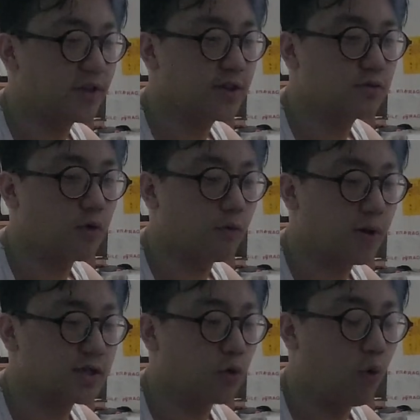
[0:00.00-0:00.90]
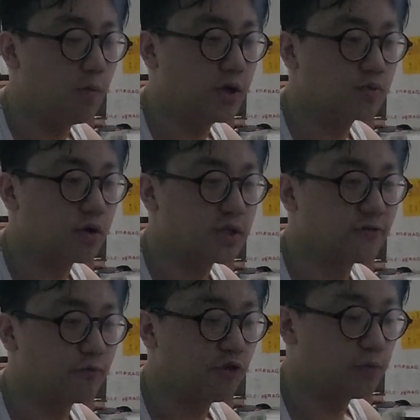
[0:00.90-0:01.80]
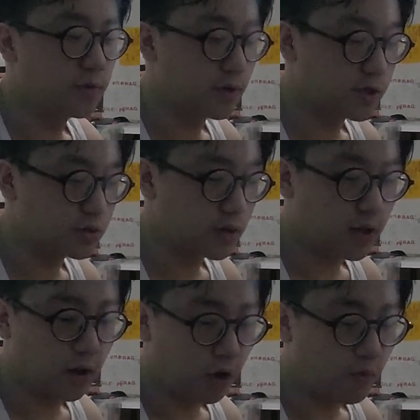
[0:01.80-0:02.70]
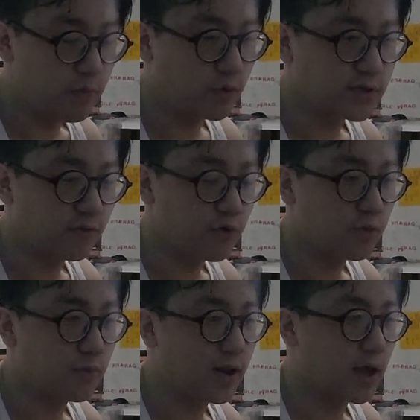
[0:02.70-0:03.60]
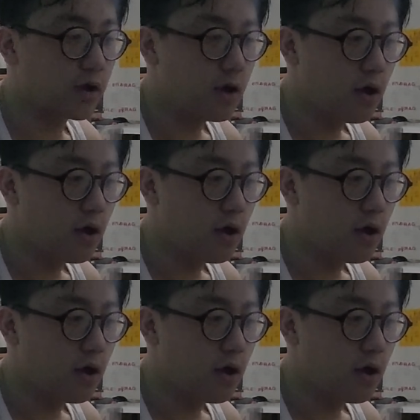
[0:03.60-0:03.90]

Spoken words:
I think it's plus a woman as well on self-improvement, because a lot of women on self-improvement would be like,